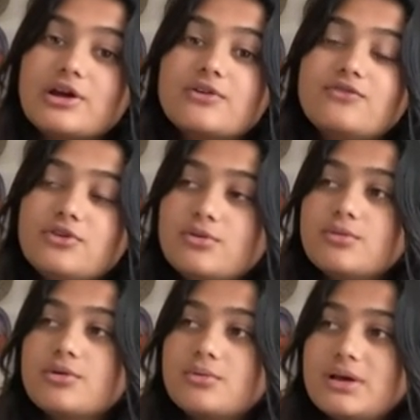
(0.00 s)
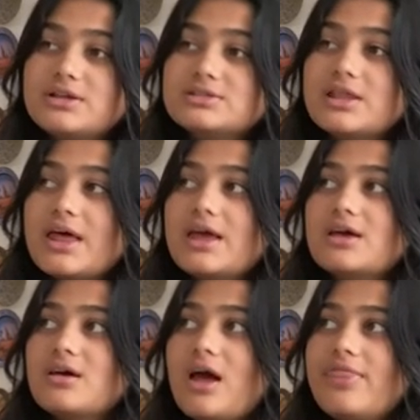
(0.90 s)
a few more weeks, like
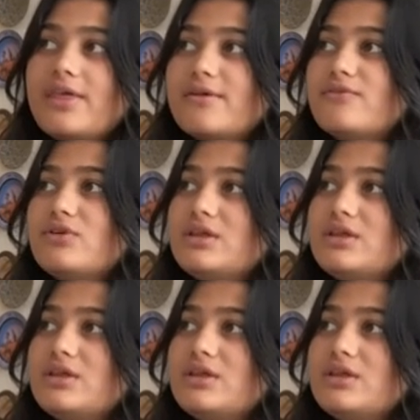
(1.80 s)
I think we